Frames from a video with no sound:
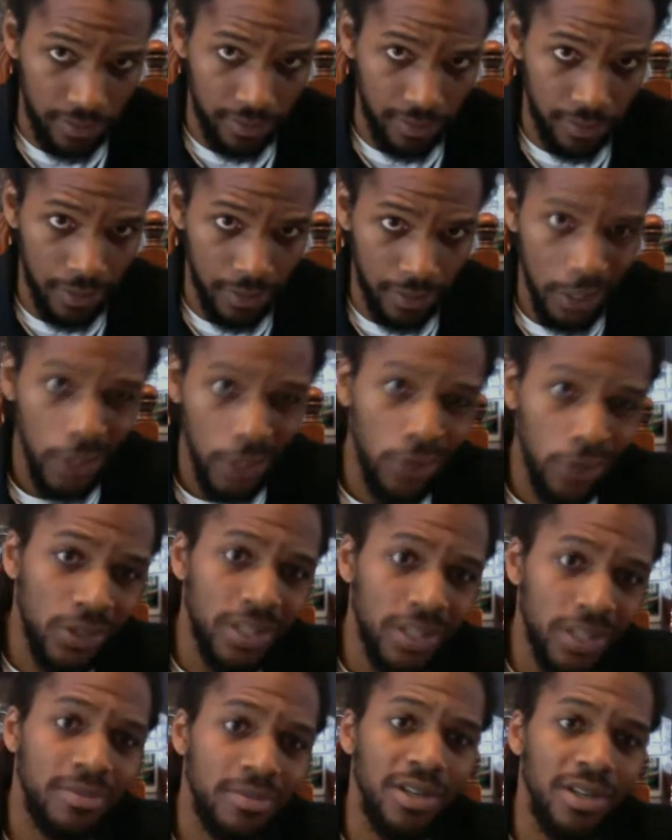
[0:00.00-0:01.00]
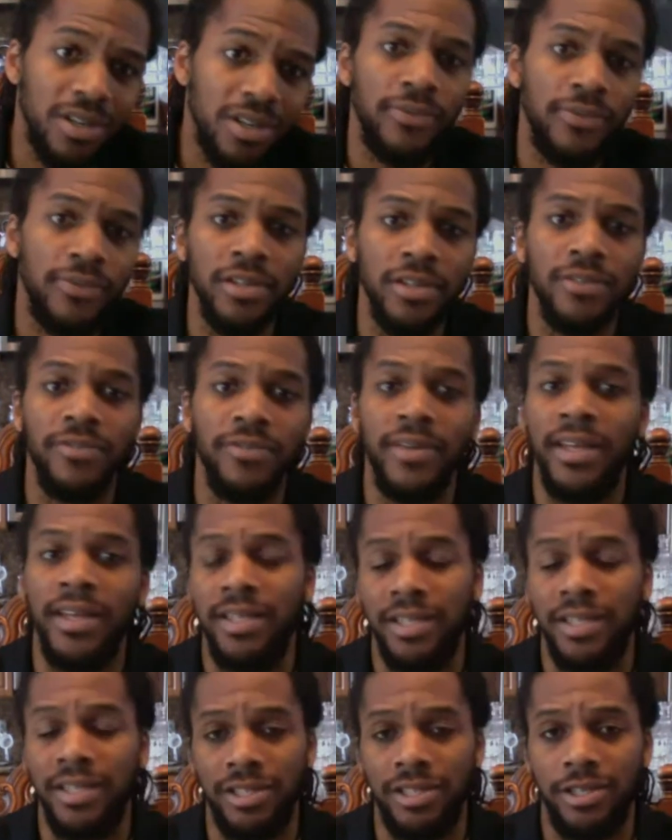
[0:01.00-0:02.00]
Use them to your full
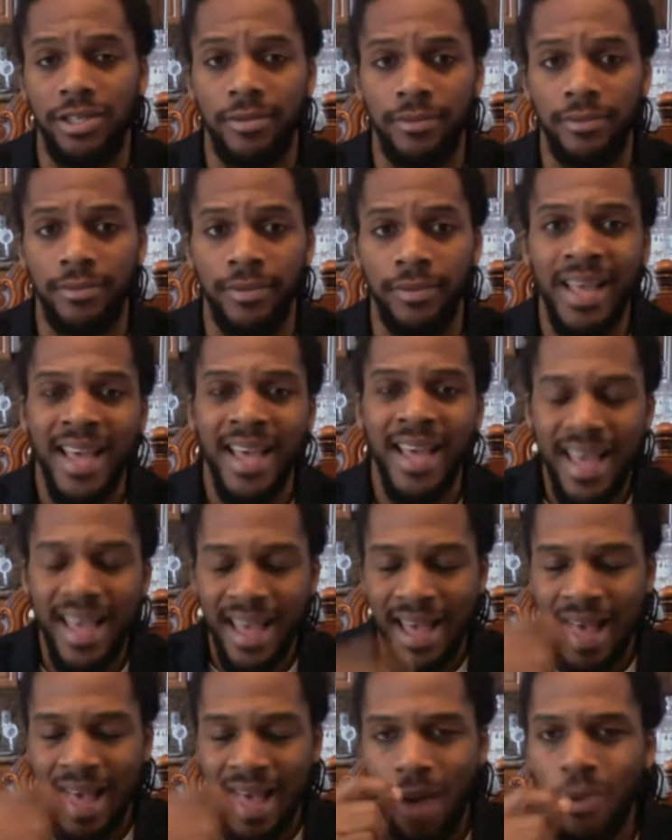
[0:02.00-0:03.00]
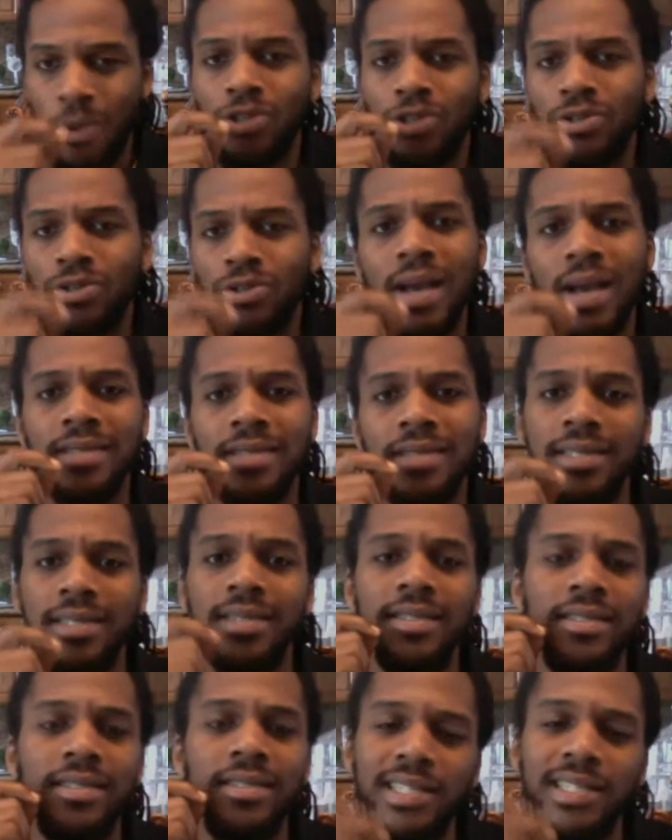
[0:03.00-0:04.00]
advantage. I want you guys to
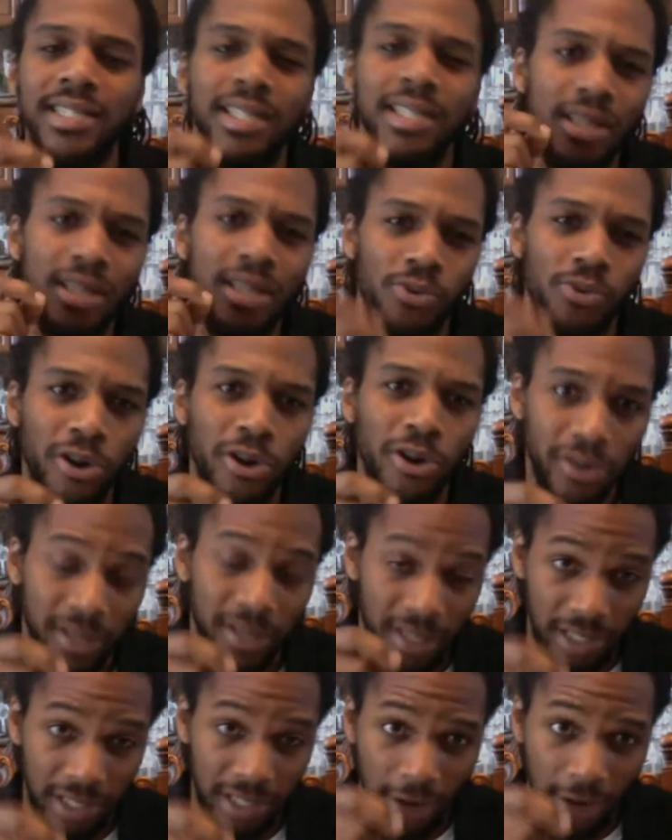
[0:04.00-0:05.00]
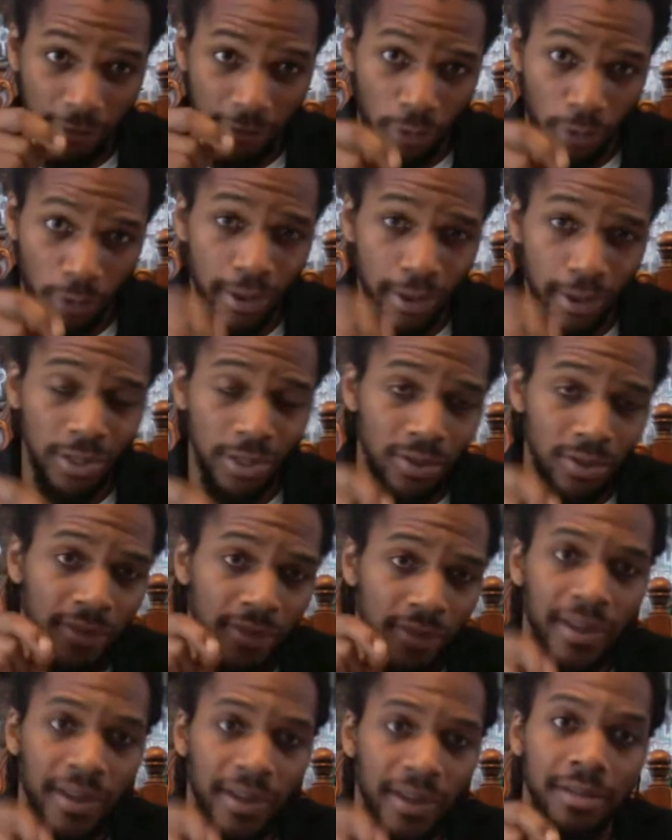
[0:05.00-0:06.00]
consistently work on yourself through personal
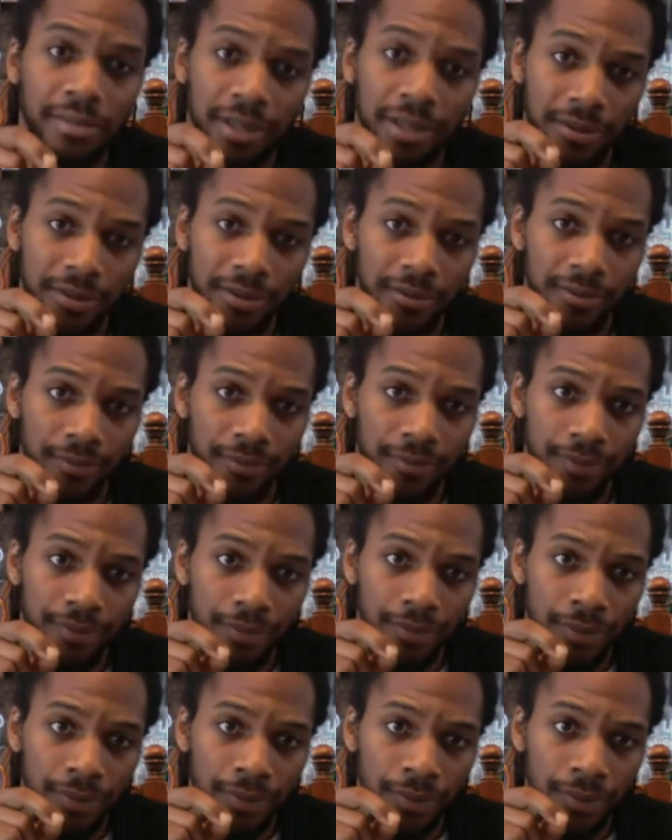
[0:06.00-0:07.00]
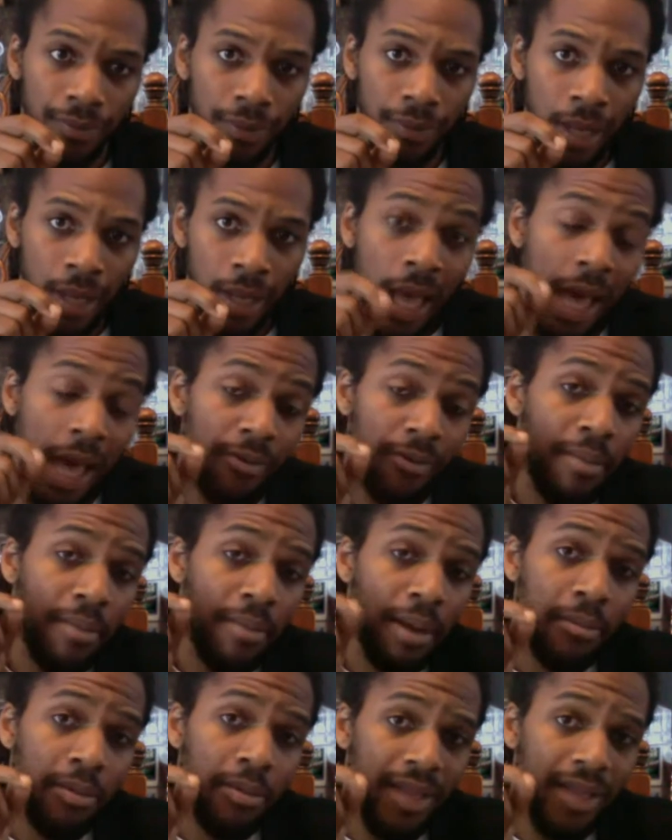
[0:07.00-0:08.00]
development. And
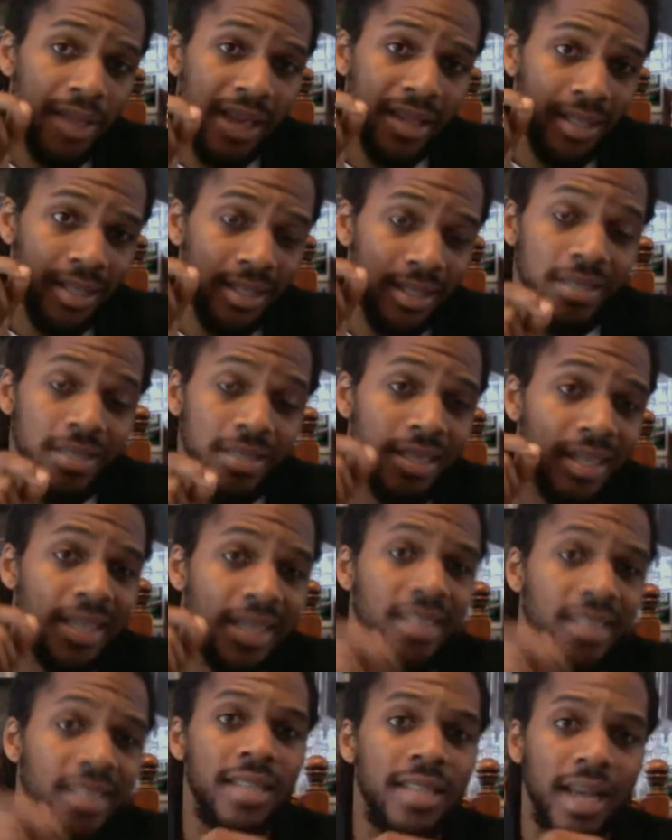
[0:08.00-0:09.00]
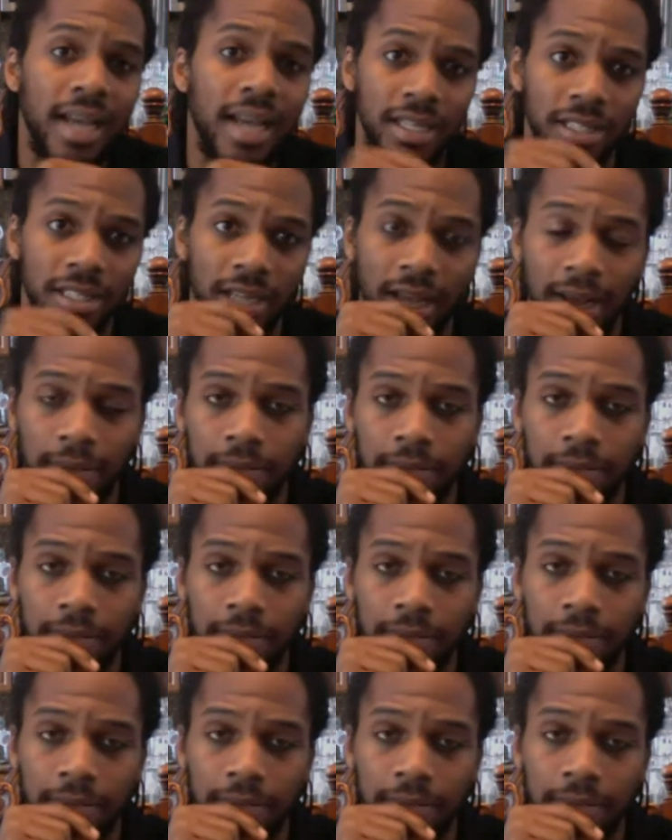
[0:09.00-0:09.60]
remember that this is an inside job.